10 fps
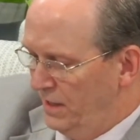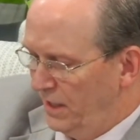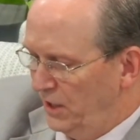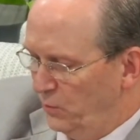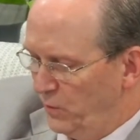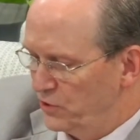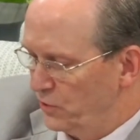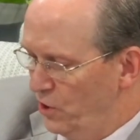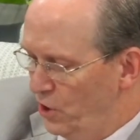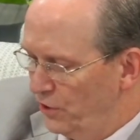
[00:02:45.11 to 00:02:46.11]
in the which
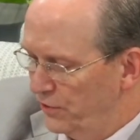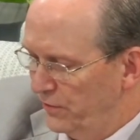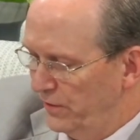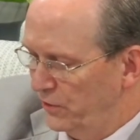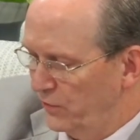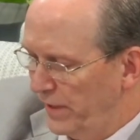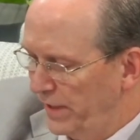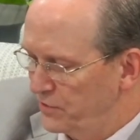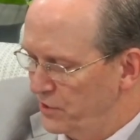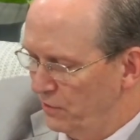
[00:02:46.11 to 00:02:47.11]
all that are in the
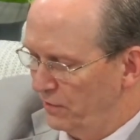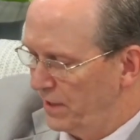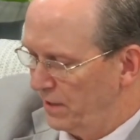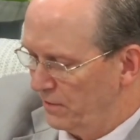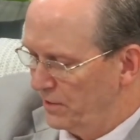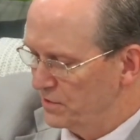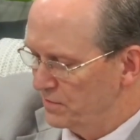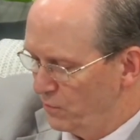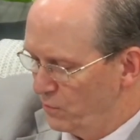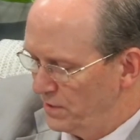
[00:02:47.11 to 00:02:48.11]
grave shall hear his
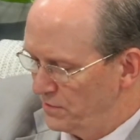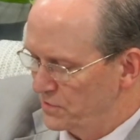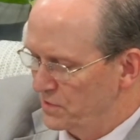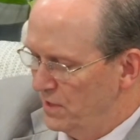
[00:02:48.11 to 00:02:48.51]
voice,